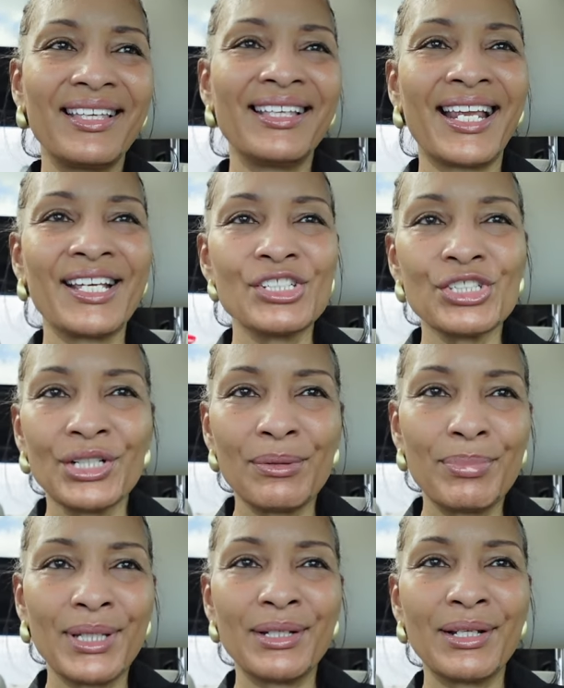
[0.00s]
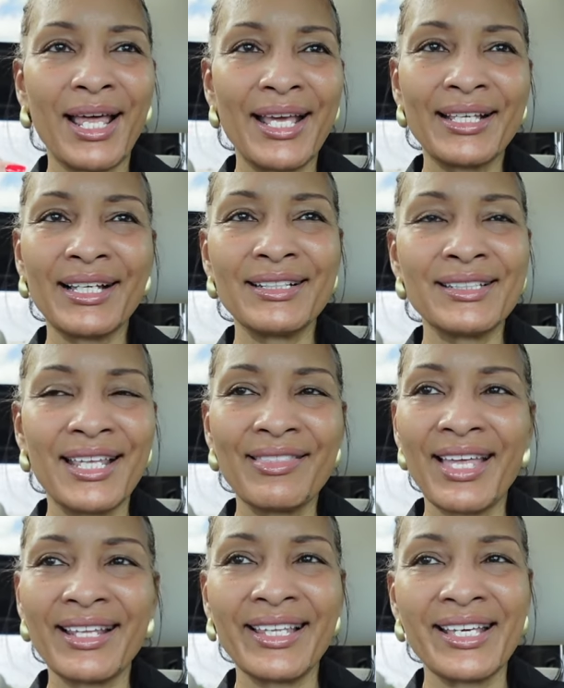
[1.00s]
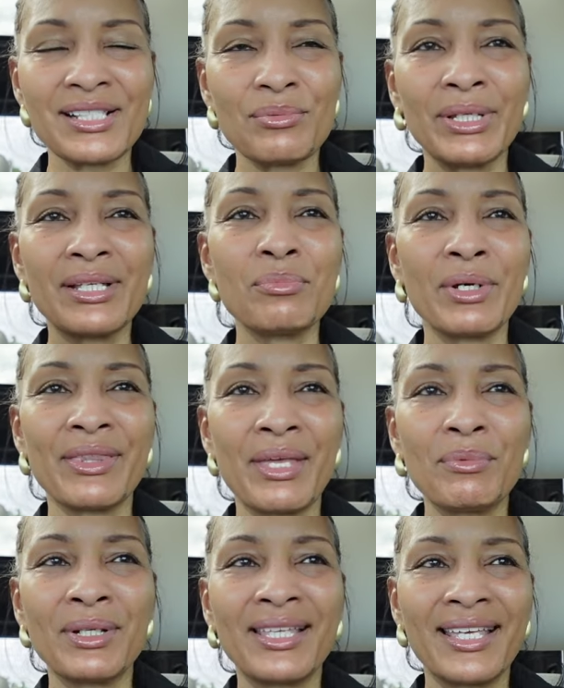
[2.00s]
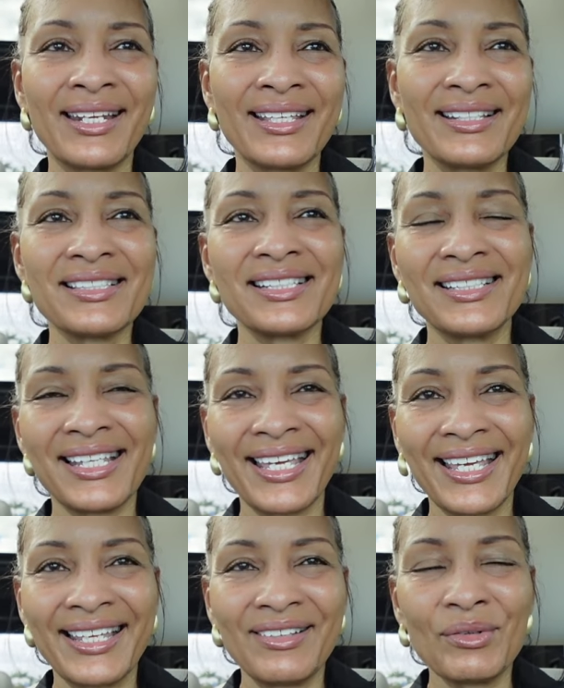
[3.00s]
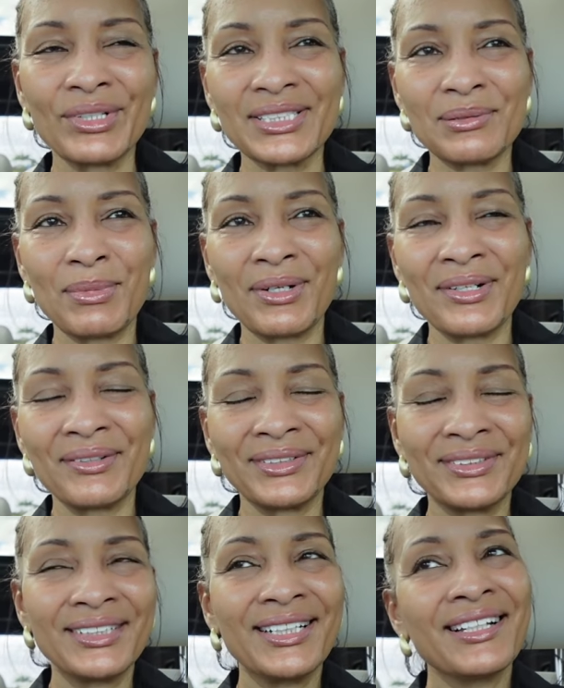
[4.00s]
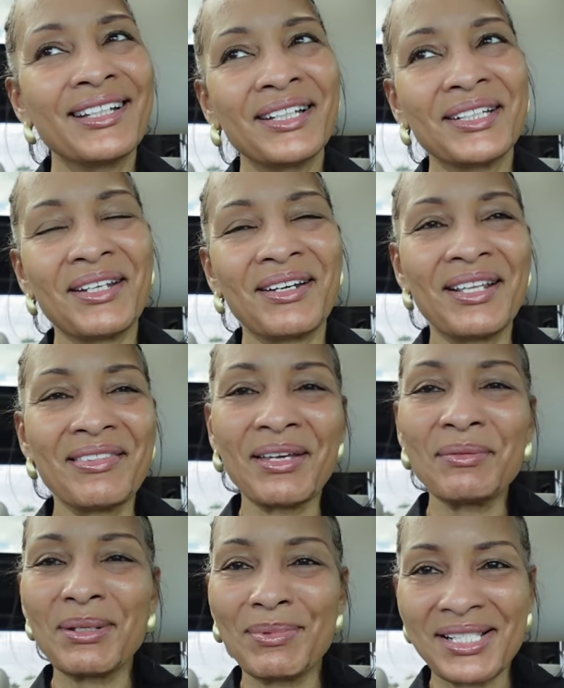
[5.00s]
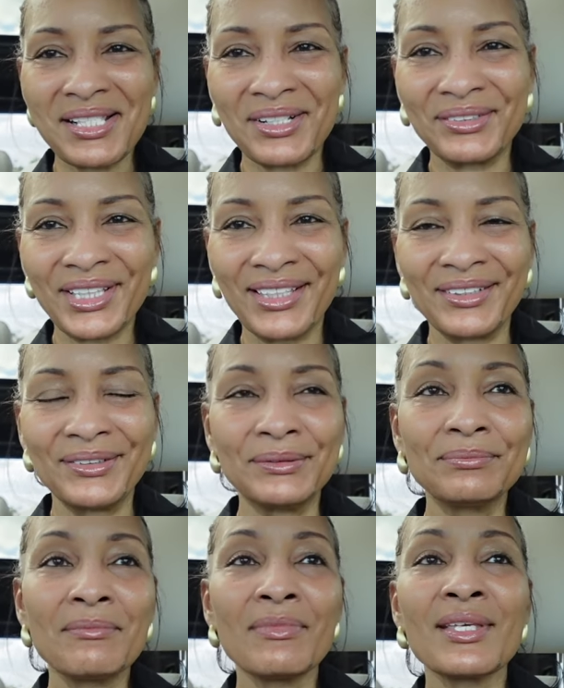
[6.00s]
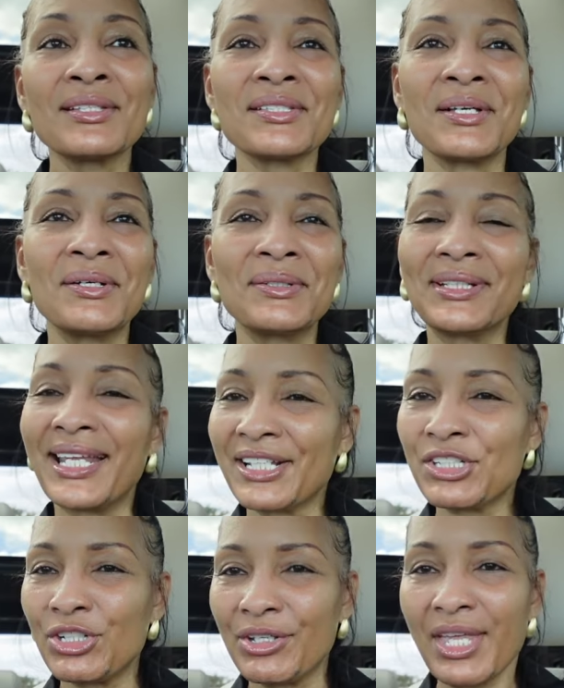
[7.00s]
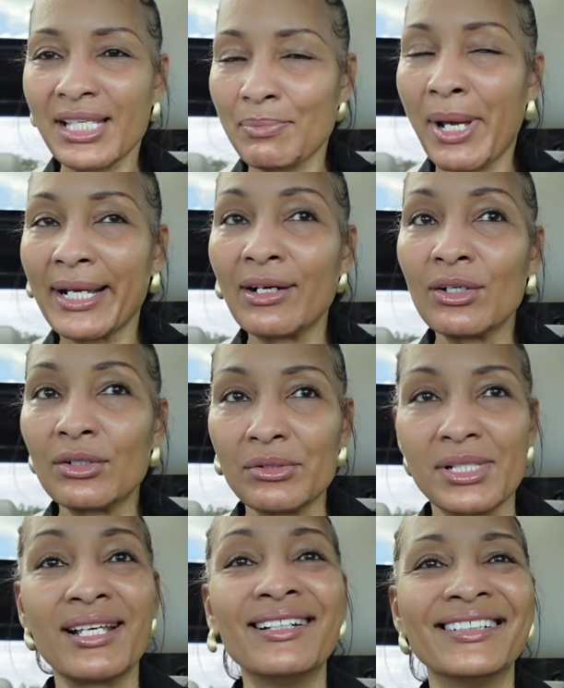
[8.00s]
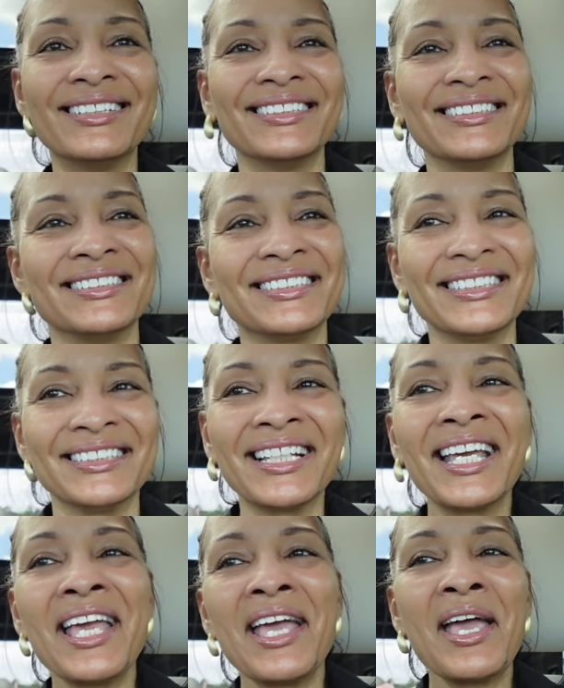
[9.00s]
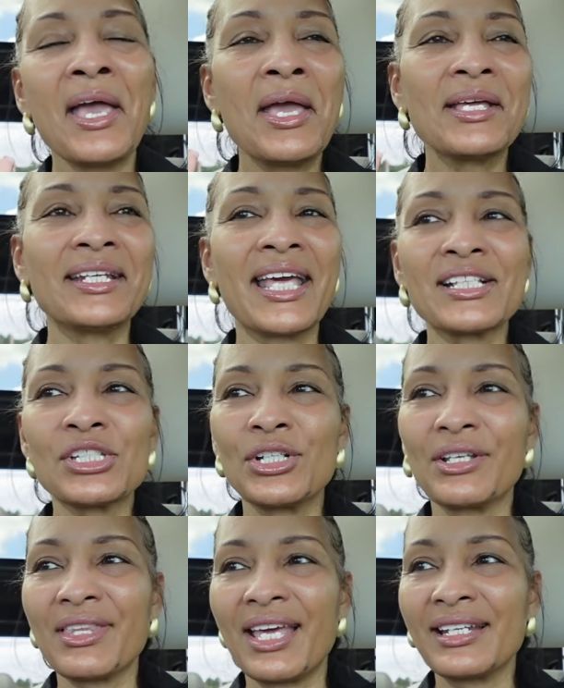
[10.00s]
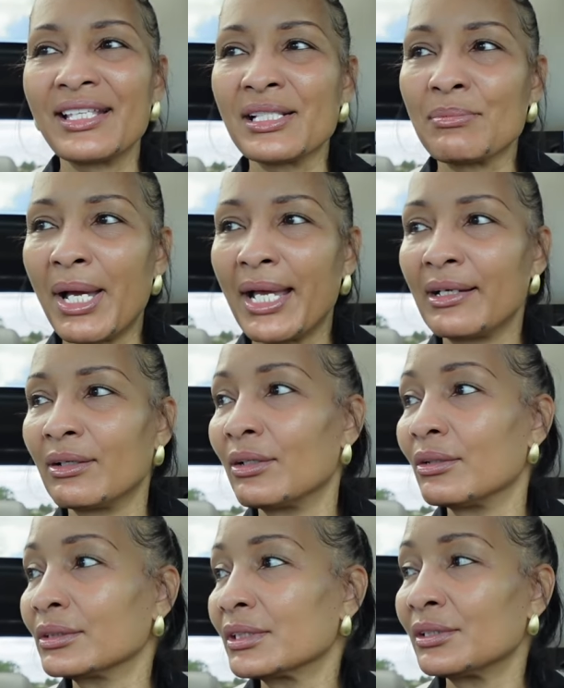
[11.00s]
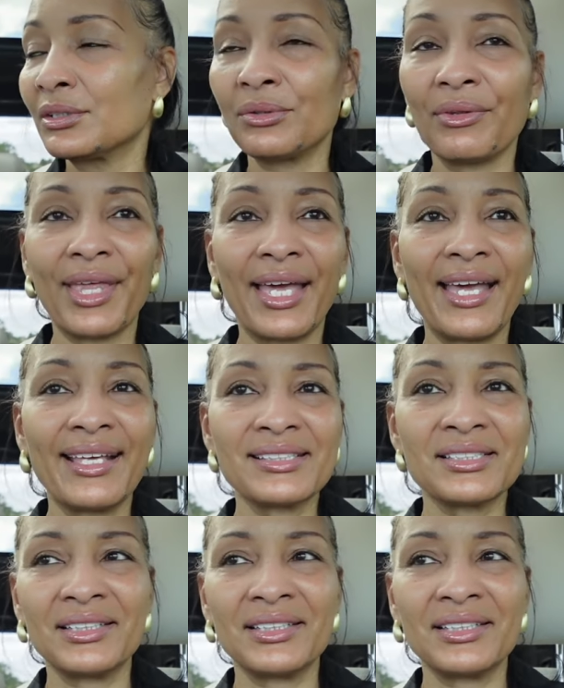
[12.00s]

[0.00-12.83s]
And I should have been like, did that last week where they would get it today or tomorrow. Darn it, that would have been so cute. So next year, that's my goals. Next year, that is my goal to do that.